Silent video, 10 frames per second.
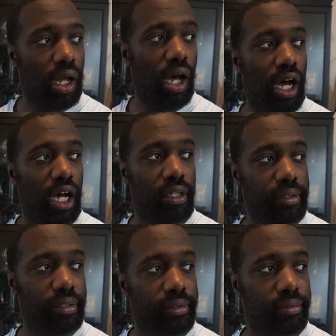
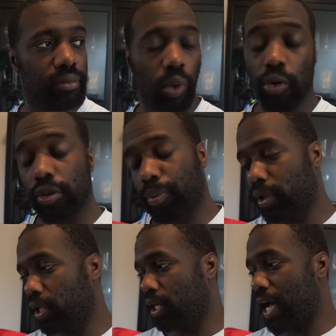Uh, work was
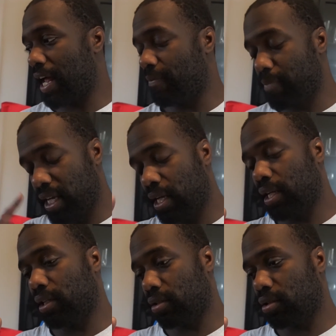pretty good. I had a
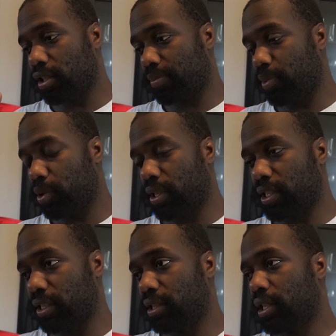meeting this
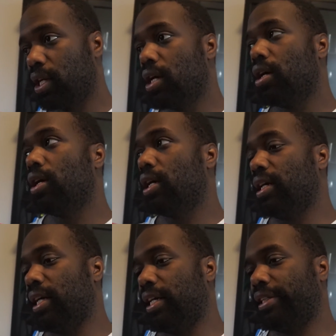morning
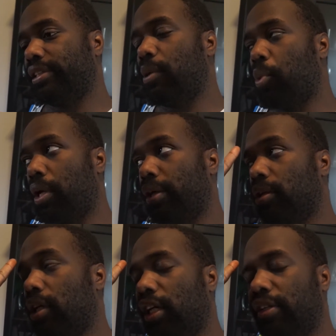and then somewhat
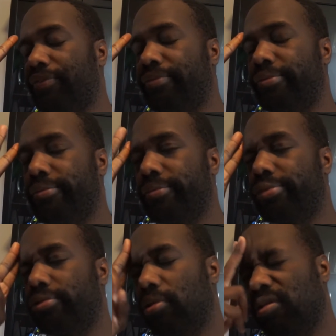of, I